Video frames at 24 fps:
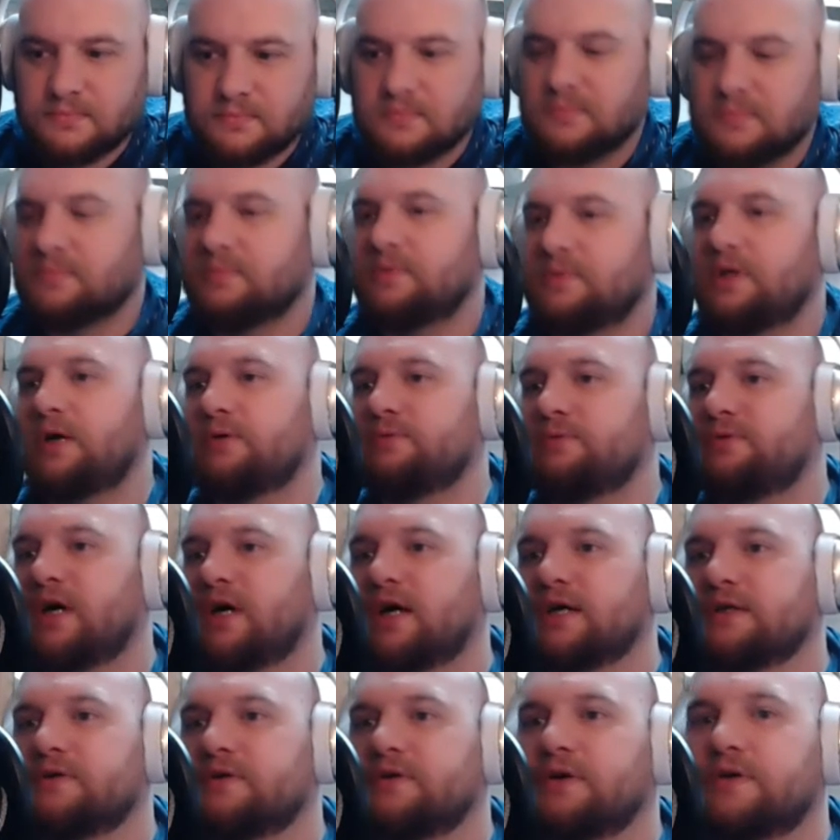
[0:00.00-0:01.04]
No um,
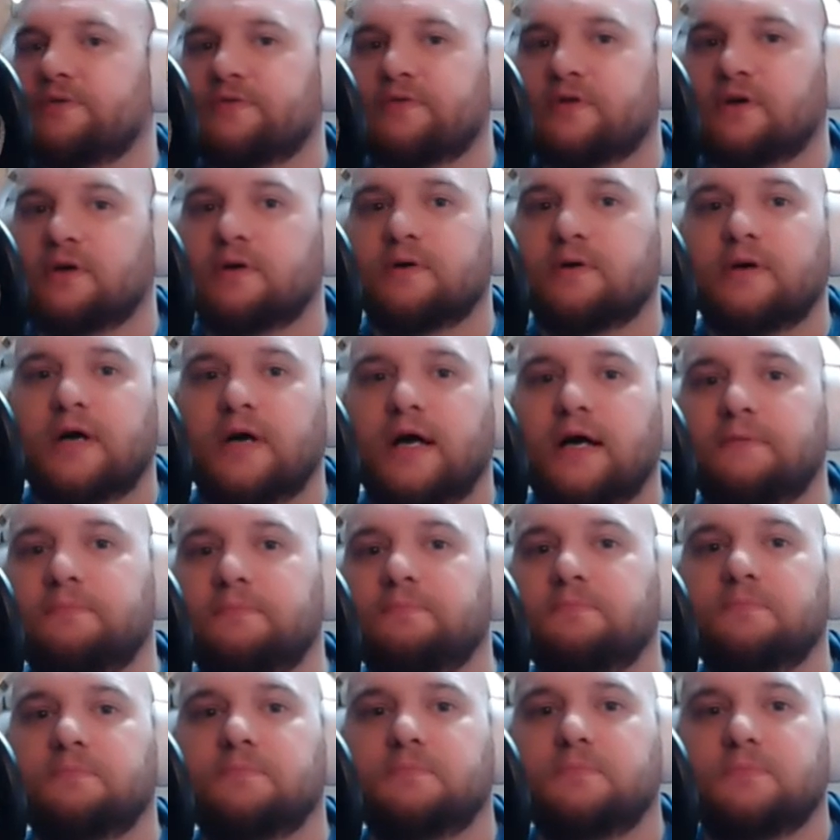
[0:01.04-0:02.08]
doctors are uh,
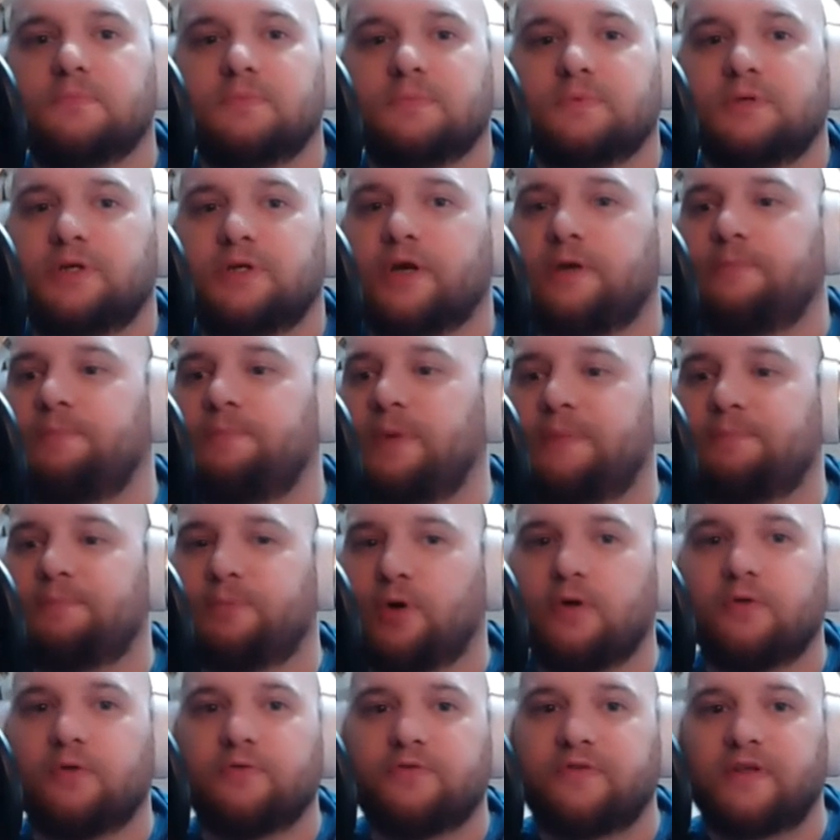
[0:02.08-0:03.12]
good
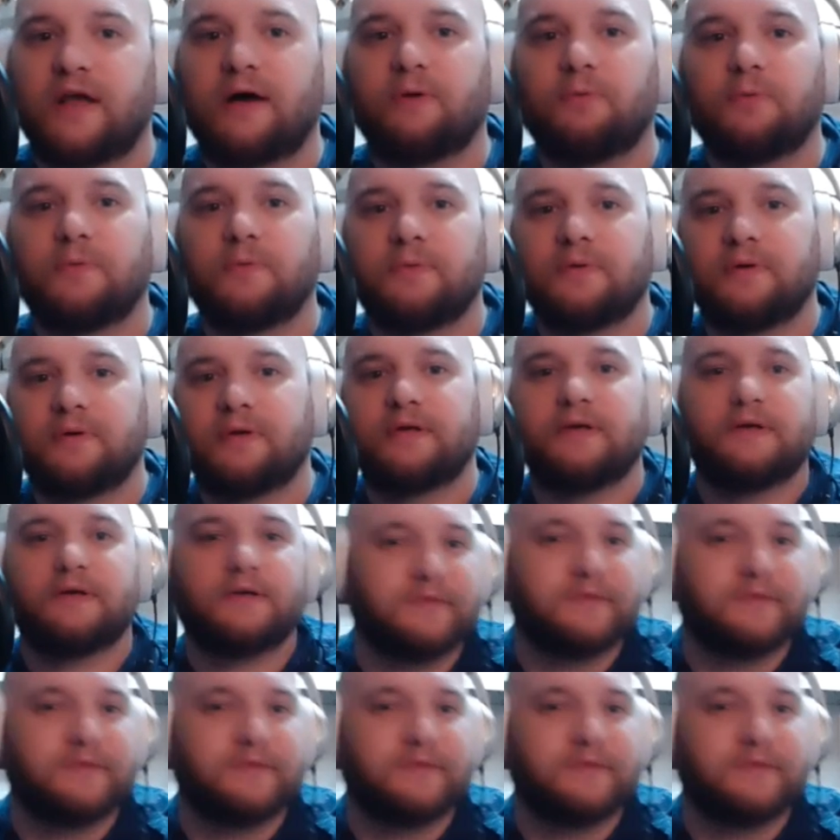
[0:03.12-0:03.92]
people. So, yeah. Good.